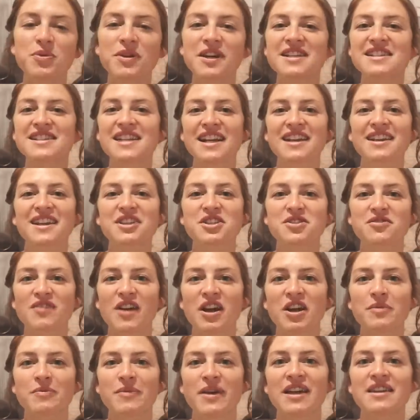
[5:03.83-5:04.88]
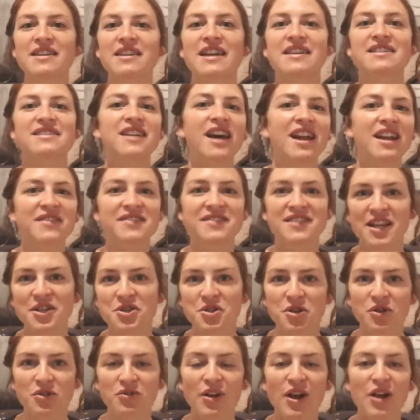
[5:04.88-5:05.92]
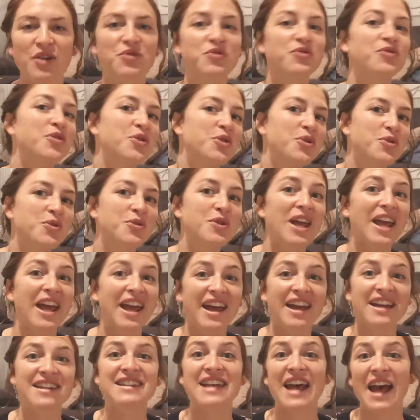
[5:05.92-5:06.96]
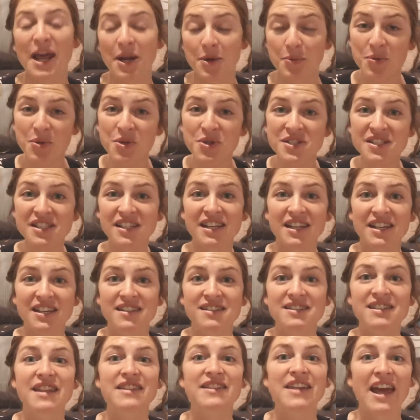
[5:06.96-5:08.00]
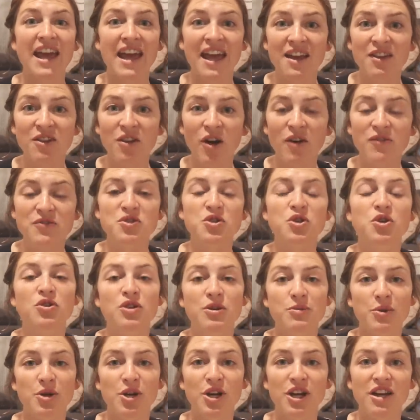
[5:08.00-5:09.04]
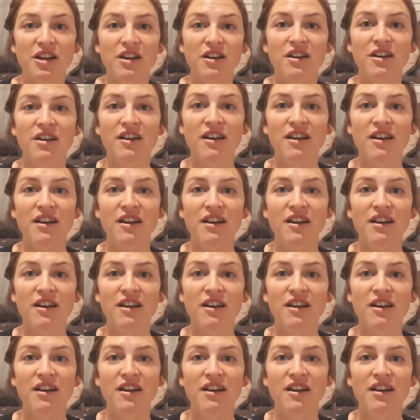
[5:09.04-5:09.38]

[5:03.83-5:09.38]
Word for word: place that I'd like to recommend that's kind of centered around food and animals is the Hayloft Creamery.